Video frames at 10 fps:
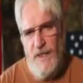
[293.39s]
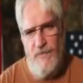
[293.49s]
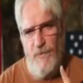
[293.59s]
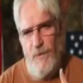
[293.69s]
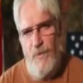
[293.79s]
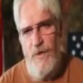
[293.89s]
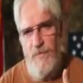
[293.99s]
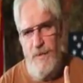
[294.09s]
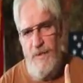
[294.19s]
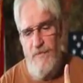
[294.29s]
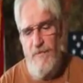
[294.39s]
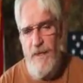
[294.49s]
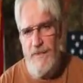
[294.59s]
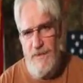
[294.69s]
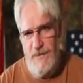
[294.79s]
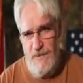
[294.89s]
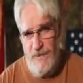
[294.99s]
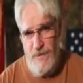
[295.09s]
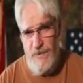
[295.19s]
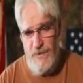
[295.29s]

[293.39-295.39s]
If we would have been investing the Social